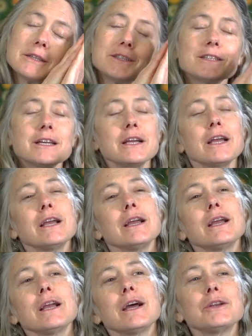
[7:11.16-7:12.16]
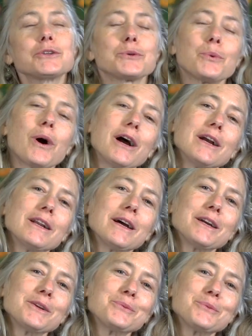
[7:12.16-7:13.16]
singing at
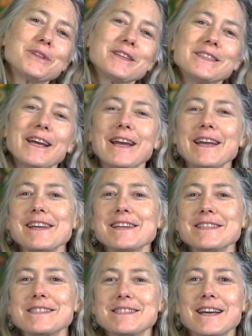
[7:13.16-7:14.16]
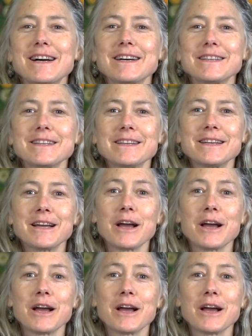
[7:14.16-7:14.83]
twilight when the day is done.